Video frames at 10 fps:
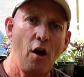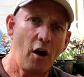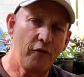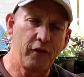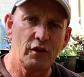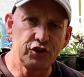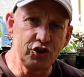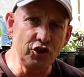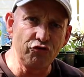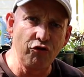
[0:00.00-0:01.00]
I've
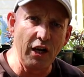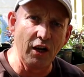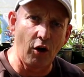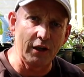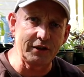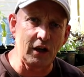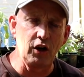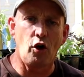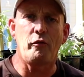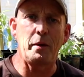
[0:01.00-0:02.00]
just realised, a
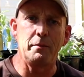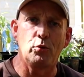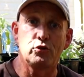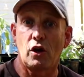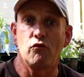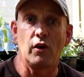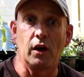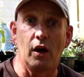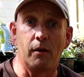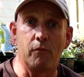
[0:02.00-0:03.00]
lot of people don't
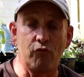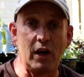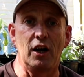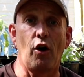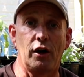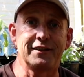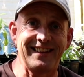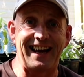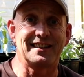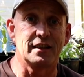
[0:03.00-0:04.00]
um, realise
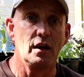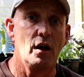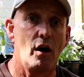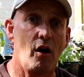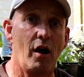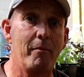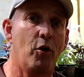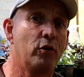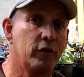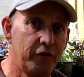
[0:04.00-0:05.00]
that I'm
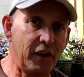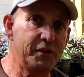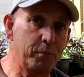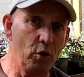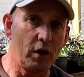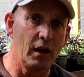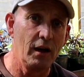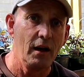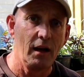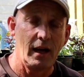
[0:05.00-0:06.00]
on Facebook
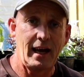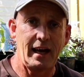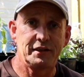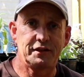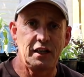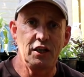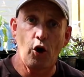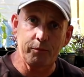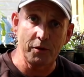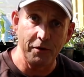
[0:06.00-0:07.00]
as the
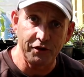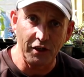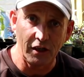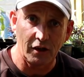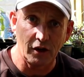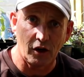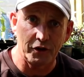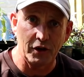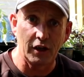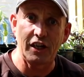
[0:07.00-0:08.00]
Optimistic
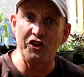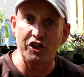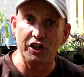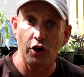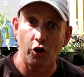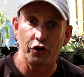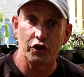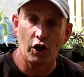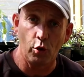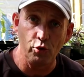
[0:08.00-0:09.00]
Gardener Kitchen Garden
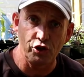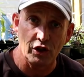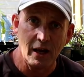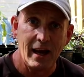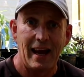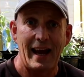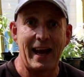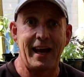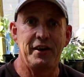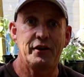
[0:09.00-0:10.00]
Coach,
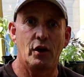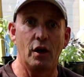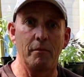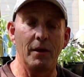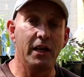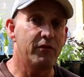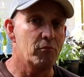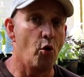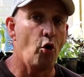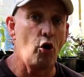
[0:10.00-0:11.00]
and um, even
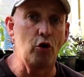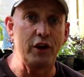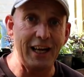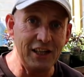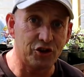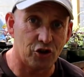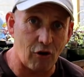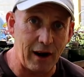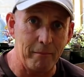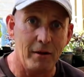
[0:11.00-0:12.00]
more on
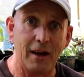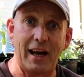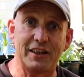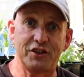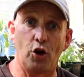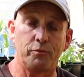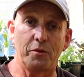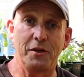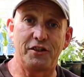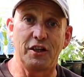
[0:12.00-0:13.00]
Instagram as the
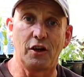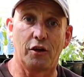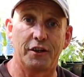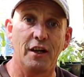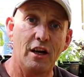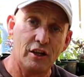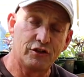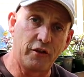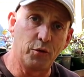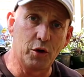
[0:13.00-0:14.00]
Optimistic Gardener.
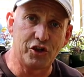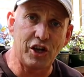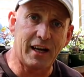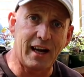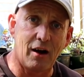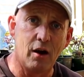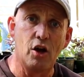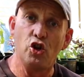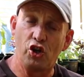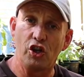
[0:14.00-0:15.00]
So if you want to check out,
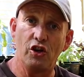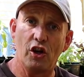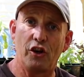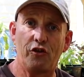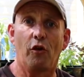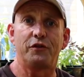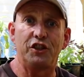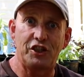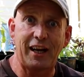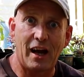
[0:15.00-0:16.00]
you can uh, obviously
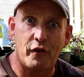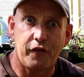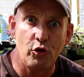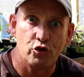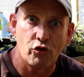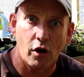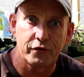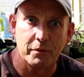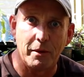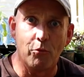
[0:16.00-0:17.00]
check out
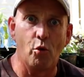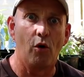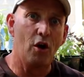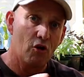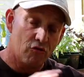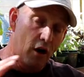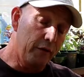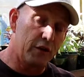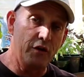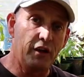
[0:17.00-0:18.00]
photographs a bit more
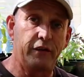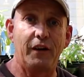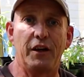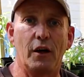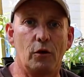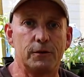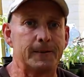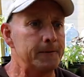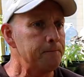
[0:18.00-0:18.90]
rather than these videos.